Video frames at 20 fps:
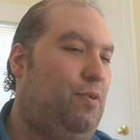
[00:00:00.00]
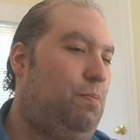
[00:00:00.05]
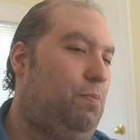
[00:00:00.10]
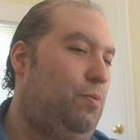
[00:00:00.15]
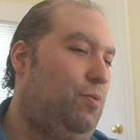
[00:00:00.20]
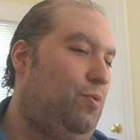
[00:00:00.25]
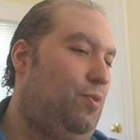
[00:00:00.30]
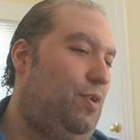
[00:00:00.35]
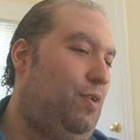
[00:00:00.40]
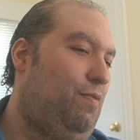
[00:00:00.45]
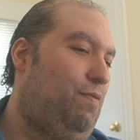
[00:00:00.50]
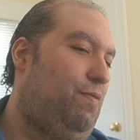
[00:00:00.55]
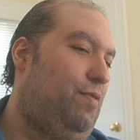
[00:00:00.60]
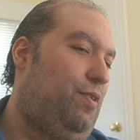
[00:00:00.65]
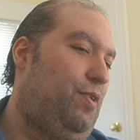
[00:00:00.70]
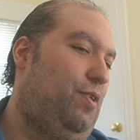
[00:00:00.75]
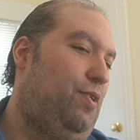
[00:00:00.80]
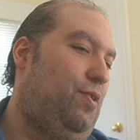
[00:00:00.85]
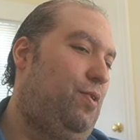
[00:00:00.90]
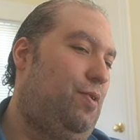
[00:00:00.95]
believe
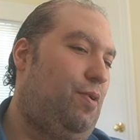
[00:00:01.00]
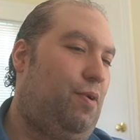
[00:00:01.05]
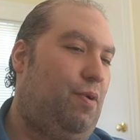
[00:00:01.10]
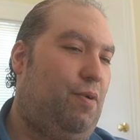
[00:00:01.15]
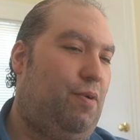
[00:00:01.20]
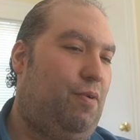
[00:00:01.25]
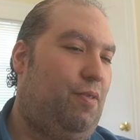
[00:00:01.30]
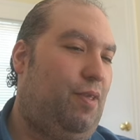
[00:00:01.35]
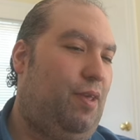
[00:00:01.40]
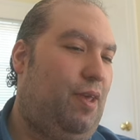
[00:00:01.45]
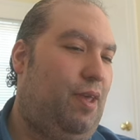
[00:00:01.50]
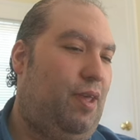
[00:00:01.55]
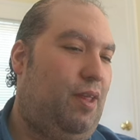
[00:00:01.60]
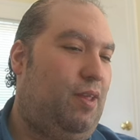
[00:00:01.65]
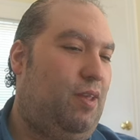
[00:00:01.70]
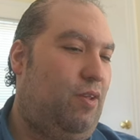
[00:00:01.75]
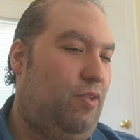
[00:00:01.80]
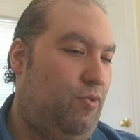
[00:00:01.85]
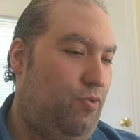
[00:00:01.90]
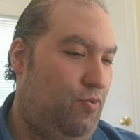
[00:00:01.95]
here
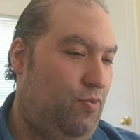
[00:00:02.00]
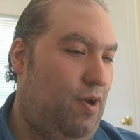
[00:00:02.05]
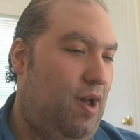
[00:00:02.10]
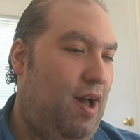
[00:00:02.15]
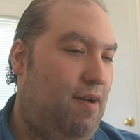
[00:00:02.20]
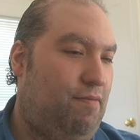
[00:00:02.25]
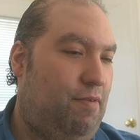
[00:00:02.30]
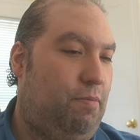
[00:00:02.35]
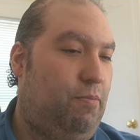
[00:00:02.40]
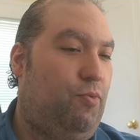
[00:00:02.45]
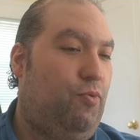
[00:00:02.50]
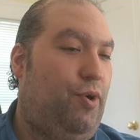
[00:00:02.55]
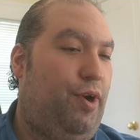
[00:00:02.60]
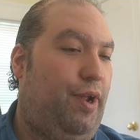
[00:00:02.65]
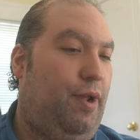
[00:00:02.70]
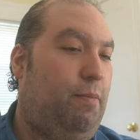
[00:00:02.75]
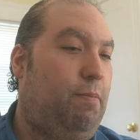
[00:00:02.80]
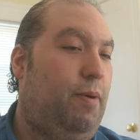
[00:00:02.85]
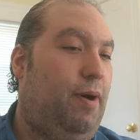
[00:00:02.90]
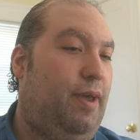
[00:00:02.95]
that you do have a
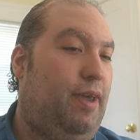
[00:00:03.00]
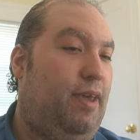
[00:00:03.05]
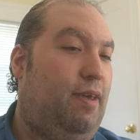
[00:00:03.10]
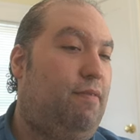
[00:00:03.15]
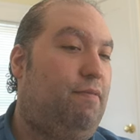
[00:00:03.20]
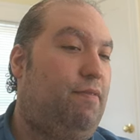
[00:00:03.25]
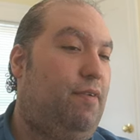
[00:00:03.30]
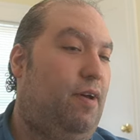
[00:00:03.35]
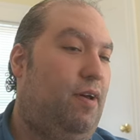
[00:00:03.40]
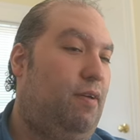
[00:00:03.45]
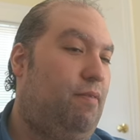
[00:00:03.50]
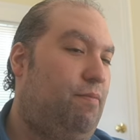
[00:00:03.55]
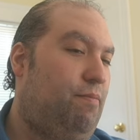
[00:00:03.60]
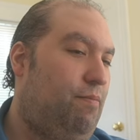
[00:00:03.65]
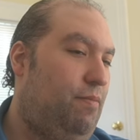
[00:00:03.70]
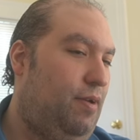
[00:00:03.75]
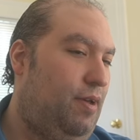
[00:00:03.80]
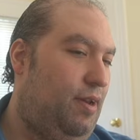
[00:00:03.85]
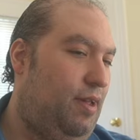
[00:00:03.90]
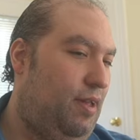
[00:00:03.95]
break by
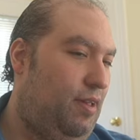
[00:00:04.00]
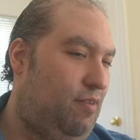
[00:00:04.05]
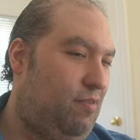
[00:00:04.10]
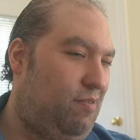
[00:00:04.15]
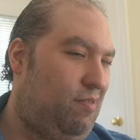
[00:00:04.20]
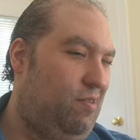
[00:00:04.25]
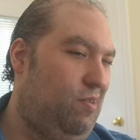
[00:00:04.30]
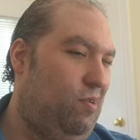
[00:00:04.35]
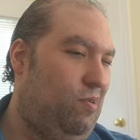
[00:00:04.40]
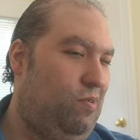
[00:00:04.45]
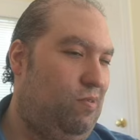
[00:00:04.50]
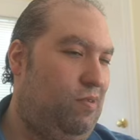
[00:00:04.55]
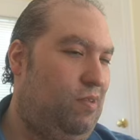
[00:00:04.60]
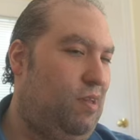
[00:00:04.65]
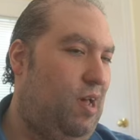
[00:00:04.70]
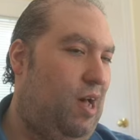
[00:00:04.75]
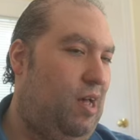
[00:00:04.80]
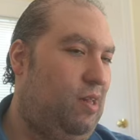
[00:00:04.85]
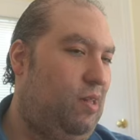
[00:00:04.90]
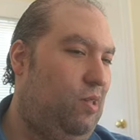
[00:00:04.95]
e5, but it's still
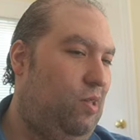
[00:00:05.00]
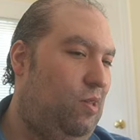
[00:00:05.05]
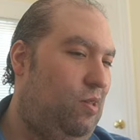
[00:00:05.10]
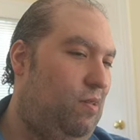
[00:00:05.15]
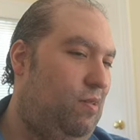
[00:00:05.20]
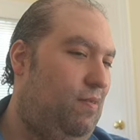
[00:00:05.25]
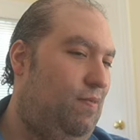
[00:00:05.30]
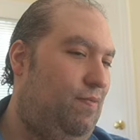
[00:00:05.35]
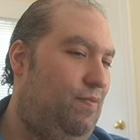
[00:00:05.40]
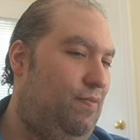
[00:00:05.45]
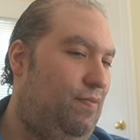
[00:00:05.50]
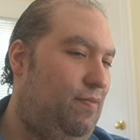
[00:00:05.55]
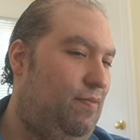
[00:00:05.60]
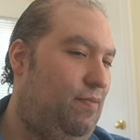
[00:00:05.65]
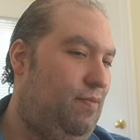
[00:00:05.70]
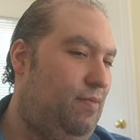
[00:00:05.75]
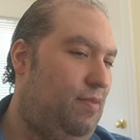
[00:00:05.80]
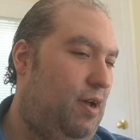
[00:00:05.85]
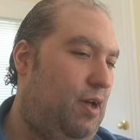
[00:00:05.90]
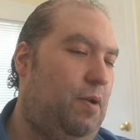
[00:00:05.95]
not
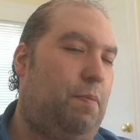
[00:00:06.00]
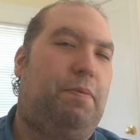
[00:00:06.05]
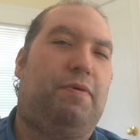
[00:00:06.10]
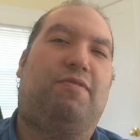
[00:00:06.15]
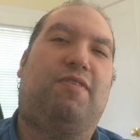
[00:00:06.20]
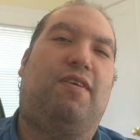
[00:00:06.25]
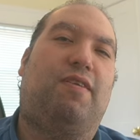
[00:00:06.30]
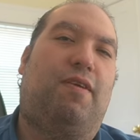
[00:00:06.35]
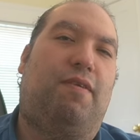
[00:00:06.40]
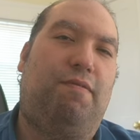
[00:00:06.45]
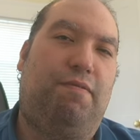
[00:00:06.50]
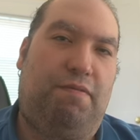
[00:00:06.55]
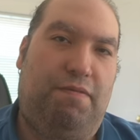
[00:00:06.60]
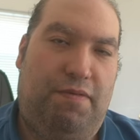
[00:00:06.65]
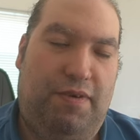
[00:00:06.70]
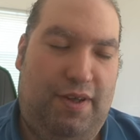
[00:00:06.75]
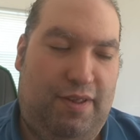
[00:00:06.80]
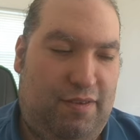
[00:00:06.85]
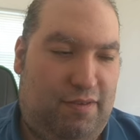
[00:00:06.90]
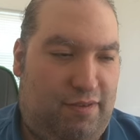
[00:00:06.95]
100%
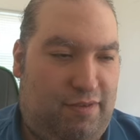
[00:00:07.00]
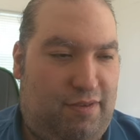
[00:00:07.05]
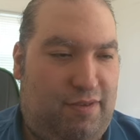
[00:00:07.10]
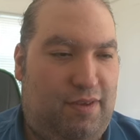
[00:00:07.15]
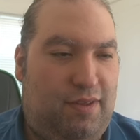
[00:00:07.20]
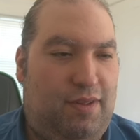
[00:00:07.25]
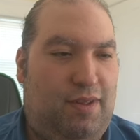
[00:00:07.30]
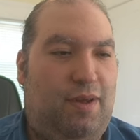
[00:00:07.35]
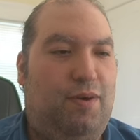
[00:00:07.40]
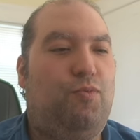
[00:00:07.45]
convinced that